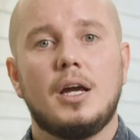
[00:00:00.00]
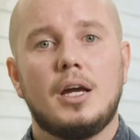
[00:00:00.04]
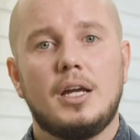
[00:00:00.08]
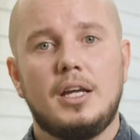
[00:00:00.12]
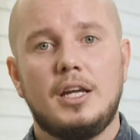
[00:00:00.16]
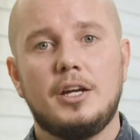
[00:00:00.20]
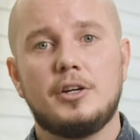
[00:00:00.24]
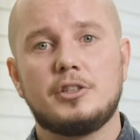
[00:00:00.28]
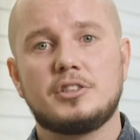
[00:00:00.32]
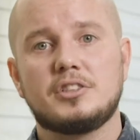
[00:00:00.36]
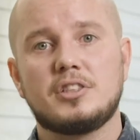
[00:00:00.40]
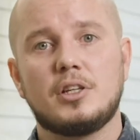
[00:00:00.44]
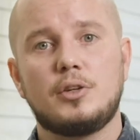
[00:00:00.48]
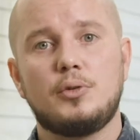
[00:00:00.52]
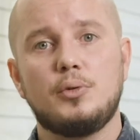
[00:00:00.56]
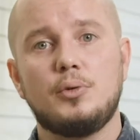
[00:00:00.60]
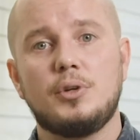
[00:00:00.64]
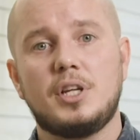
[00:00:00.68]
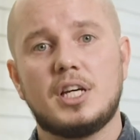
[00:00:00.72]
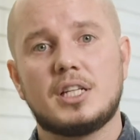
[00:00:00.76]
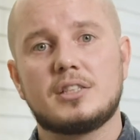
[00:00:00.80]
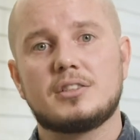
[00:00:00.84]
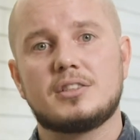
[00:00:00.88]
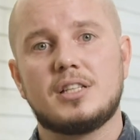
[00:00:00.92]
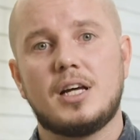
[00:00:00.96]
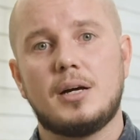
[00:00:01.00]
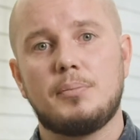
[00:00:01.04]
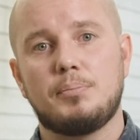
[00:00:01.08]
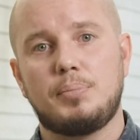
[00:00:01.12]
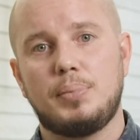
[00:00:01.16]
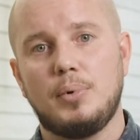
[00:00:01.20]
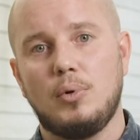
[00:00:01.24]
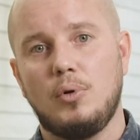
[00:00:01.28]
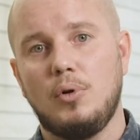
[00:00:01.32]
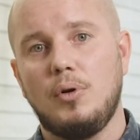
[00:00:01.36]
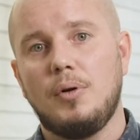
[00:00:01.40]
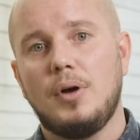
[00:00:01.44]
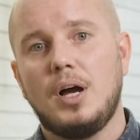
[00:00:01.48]
Here's a good
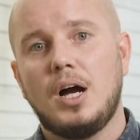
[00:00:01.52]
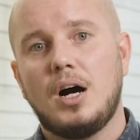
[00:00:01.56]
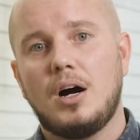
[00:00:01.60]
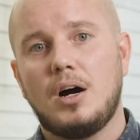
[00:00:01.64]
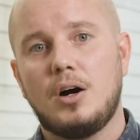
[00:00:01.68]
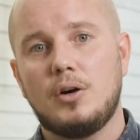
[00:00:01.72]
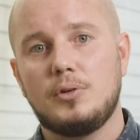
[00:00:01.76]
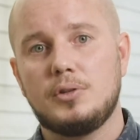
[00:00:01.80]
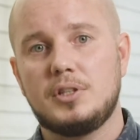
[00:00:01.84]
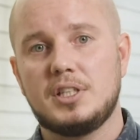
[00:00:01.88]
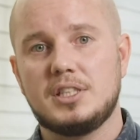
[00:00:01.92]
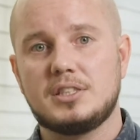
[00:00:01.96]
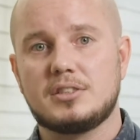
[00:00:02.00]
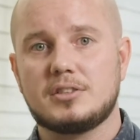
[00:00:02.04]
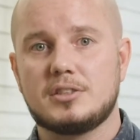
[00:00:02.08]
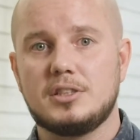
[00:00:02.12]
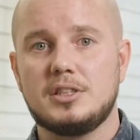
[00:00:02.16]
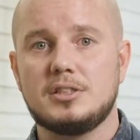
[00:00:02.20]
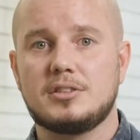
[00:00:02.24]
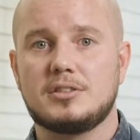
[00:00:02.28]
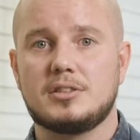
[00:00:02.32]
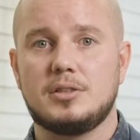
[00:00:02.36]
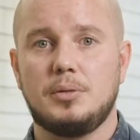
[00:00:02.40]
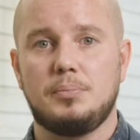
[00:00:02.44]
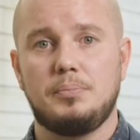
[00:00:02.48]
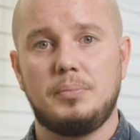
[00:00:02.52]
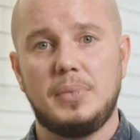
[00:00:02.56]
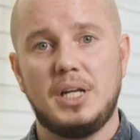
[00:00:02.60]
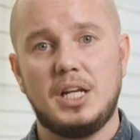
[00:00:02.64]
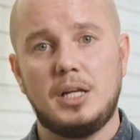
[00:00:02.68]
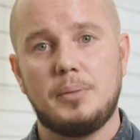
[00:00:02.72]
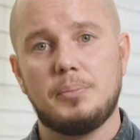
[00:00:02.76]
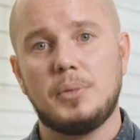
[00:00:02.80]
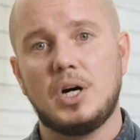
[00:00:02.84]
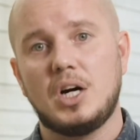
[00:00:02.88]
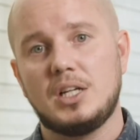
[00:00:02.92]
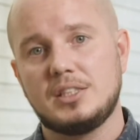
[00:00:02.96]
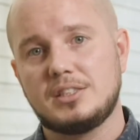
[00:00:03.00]
example how this system
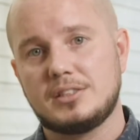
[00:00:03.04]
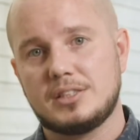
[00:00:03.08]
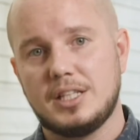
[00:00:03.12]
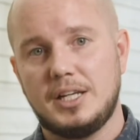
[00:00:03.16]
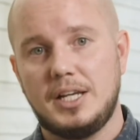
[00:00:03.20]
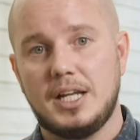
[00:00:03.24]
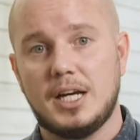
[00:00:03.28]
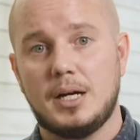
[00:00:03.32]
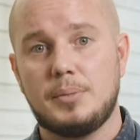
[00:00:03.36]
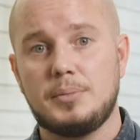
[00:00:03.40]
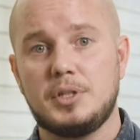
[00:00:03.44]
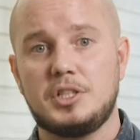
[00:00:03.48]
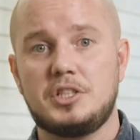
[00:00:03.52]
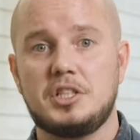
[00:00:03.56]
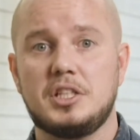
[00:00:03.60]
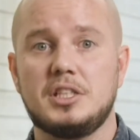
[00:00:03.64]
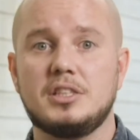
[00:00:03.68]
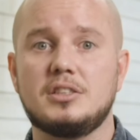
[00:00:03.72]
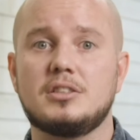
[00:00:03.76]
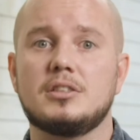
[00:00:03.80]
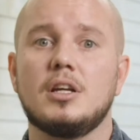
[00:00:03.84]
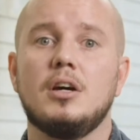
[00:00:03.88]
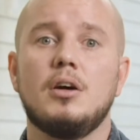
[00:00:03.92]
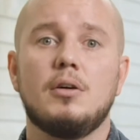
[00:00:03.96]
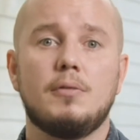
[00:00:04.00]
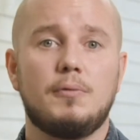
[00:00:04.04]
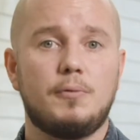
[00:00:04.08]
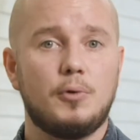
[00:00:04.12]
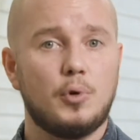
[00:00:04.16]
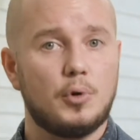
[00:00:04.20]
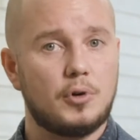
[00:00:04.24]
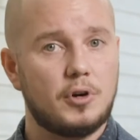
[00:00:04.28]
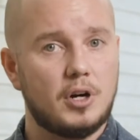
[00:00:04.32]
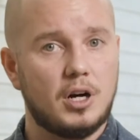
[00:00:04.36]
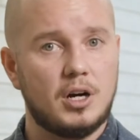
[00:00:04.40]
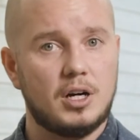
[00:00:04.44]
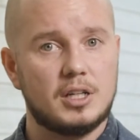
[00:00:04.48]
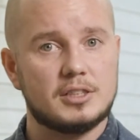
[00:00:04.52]
minimized the damages
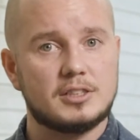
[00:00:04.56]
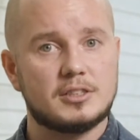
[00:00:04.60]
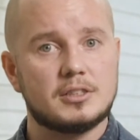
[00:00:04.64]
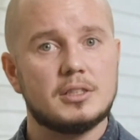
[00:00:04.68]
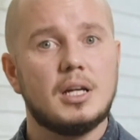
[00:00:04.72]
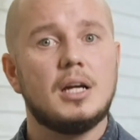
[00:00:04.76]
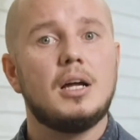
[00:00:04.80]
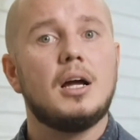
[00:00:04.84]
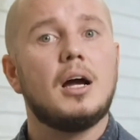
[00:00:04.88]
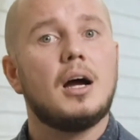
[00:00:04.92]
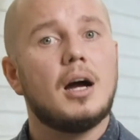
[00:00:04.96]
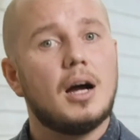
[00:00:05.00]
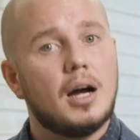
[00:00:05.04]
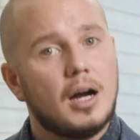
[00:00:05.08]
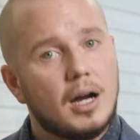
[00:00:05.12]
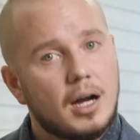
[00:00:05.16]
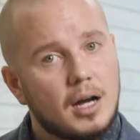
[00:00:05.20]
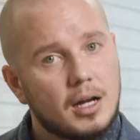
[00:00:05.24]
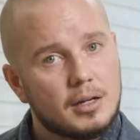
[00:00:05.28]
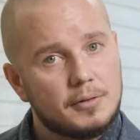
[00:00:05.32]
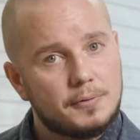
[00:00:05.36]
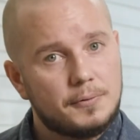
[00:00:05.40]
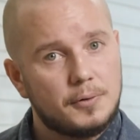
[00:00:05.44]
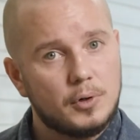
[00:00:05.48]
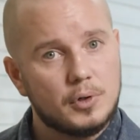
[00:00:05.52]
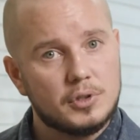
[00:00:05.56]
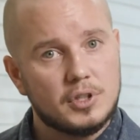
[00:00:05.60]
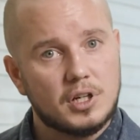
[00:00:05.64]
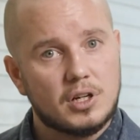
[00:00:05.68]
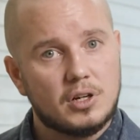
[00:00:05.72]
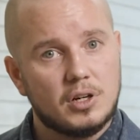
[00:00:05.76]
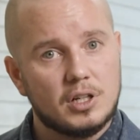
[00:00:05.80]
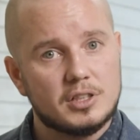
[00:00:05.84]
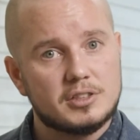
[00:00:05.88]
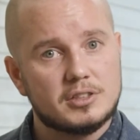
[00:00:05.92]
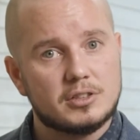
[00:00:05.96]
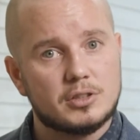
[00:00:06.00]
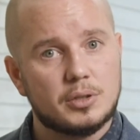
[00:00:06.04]
for us and for the
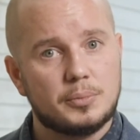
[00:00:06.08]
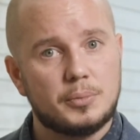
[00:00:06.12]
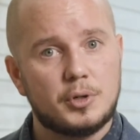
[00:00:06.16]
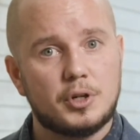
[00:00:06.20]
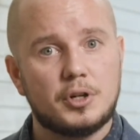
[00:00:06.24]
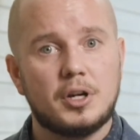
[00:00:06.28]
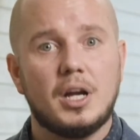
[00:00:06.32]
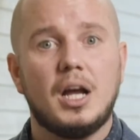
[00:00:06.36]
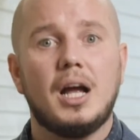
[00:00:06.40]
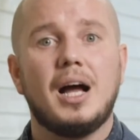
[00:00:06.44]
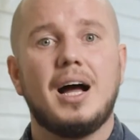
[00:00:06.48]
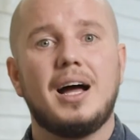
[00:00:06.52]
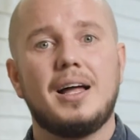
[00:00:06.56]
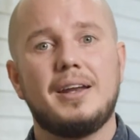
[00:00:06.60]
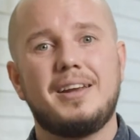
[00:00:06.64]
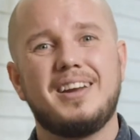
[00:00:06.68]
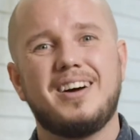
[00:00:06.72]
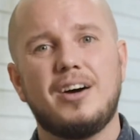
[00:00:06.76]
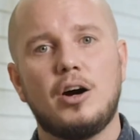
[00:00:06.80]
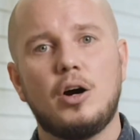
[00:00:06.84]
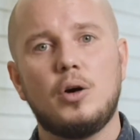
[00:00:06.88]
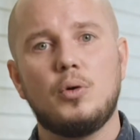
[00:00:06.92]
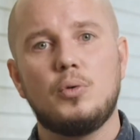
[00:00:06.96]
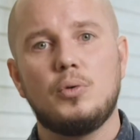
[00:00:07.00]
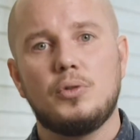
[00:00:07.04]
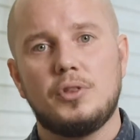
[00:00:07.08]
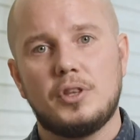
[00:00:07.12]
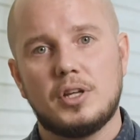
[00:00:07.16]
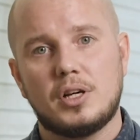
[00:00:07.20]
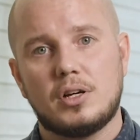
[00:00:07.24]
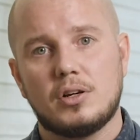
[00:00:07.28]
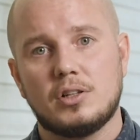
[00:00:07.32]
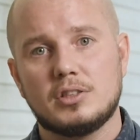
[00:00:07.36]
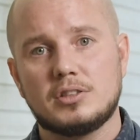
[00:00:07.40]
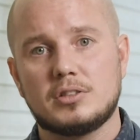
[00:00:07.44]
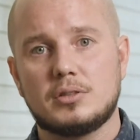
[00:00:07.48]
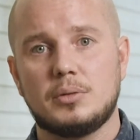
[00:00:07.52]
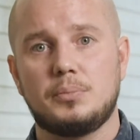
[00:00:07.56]
customer, and how the
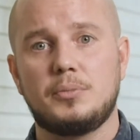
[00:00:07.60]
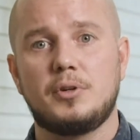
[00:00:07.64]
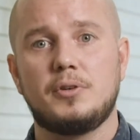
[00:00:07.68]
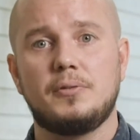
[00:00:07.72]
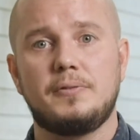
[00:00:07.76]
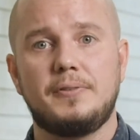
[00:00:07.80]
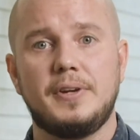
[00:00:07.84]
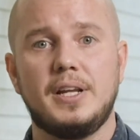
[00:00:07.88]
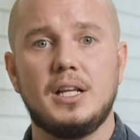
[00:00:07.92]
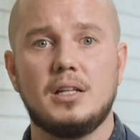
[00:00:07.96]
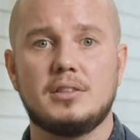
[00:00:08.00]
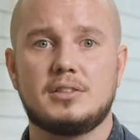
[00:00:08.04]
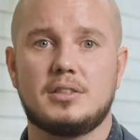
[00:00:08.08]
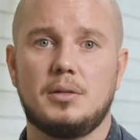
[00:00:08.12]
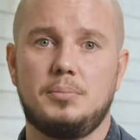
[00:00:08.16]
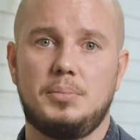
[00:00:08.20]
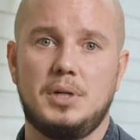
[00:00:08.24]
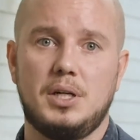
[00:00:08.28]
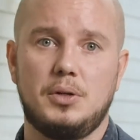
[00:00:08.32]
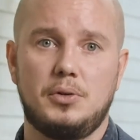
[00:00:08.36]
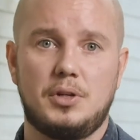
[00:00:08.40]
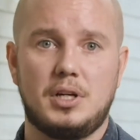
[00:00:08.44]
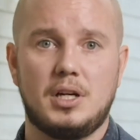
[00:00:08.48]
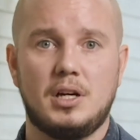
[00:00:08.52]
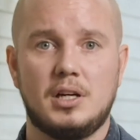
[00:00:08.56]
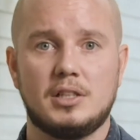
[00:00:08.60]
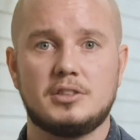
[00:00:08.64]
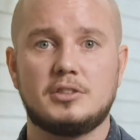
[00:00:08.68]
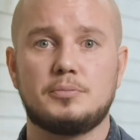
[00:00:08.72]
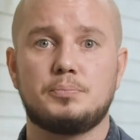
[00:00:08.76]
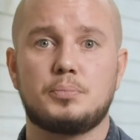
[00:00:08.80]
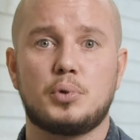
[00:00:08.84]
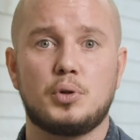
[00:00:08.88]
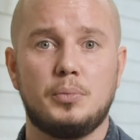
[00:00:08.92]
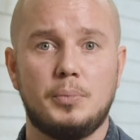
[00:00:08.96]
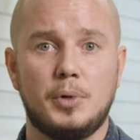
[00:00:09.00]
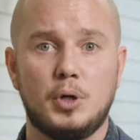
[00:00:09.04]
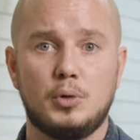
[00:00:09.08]
customer feels about us
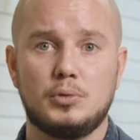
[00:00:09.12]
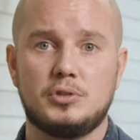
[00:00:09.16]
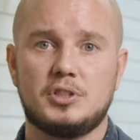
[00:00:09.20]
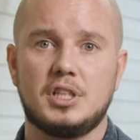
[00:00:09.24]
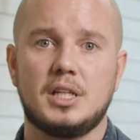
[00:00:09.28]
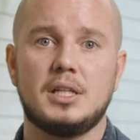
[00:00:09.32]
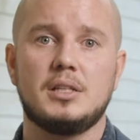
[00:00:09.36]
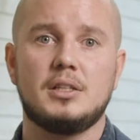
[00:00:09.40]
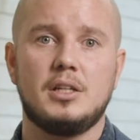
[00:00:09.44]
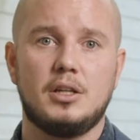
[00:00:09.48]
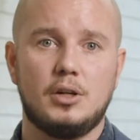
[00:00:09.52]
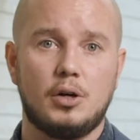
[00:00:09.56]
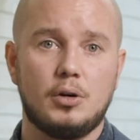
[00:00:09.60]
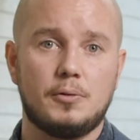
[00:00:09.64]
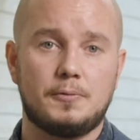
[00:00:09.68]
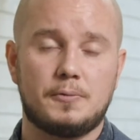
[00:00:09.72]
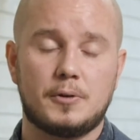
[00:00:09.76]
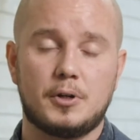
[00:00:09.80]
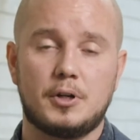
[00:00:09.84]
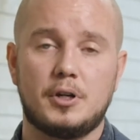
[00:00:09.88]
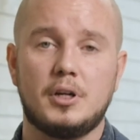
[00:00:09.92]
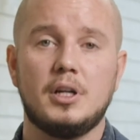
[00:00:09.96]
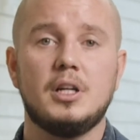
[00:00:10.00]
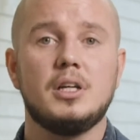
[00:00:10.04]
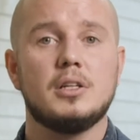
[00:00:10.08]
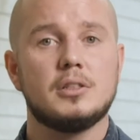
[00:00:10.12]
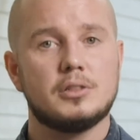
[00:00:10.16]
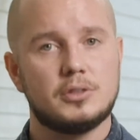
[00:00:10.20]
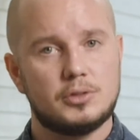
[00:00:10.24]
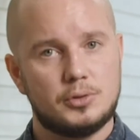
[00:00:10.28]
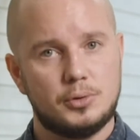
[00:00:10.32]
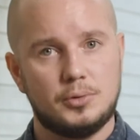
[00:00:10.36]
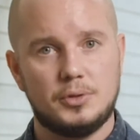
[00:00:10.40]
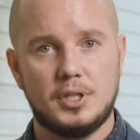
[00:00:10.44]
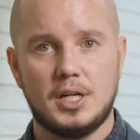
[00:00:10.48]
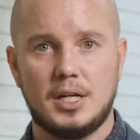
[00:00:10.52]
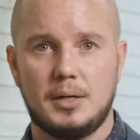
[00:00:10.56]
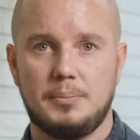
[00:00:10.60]
promoting the offer
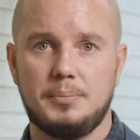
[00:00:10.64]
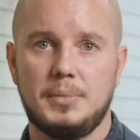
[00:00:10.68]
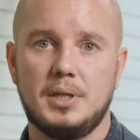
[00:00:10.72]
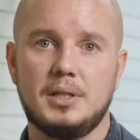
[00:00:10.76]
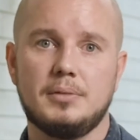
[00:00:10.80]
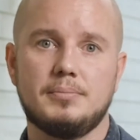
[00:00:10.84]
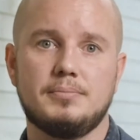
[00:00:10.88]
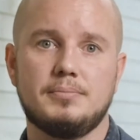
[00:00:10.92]
to them.